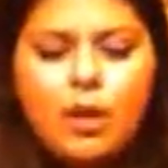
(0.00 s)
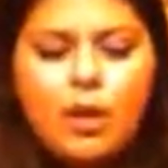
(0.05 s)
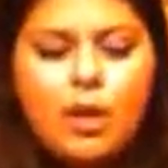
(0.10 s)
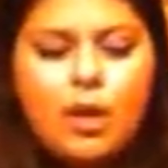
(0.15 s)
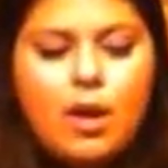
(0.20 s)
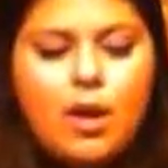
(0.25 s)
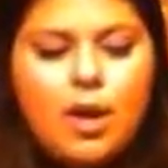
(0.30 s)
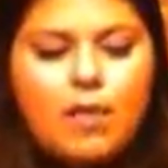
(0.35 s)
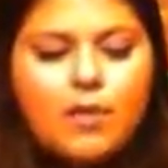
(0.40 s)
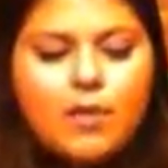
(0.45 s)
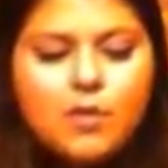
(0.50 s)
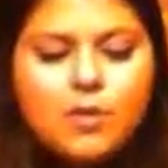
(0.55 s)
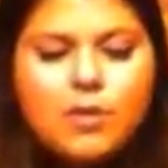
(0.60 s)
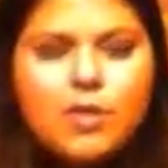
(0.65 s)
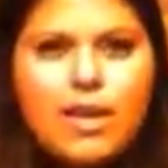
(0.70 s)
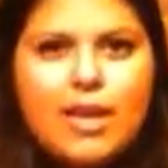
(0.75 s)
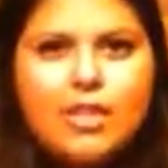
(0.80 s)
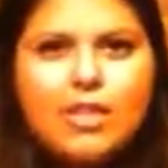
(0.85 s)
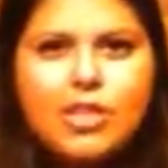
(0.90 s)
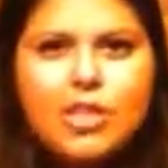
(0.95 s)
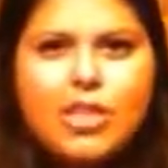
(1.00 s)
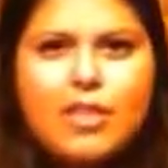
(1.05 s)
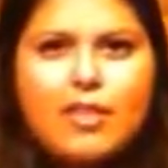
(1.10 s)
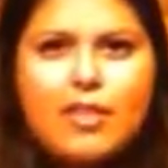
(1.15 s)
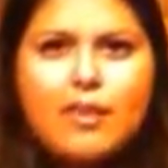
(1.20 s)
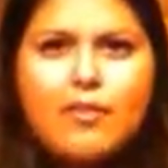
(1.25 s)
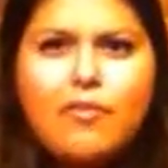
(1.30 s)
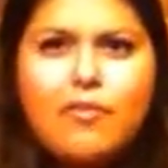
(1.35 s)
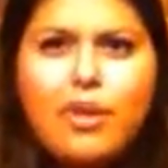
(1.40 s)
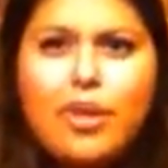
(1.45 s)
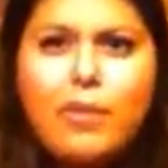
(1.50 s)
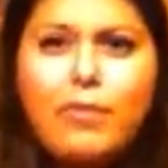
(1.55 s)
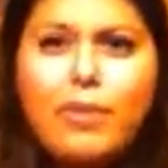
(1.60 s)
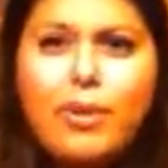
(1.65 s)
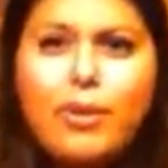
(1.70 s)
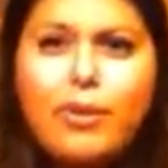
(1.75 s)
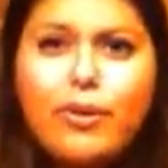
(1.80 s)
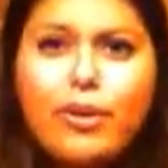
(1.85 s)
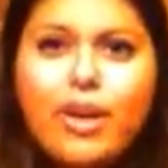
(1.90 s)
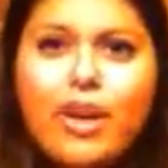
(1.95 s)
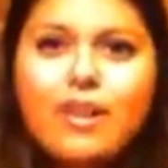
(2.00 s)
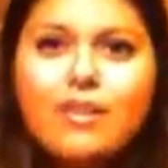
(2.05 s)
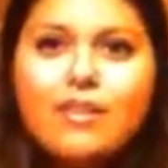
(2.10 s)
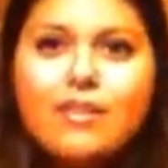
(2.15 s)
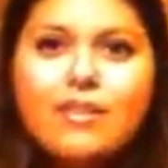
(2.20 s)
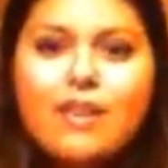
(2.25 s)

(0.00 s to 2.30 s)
And this was actually, I think, for a computer desk.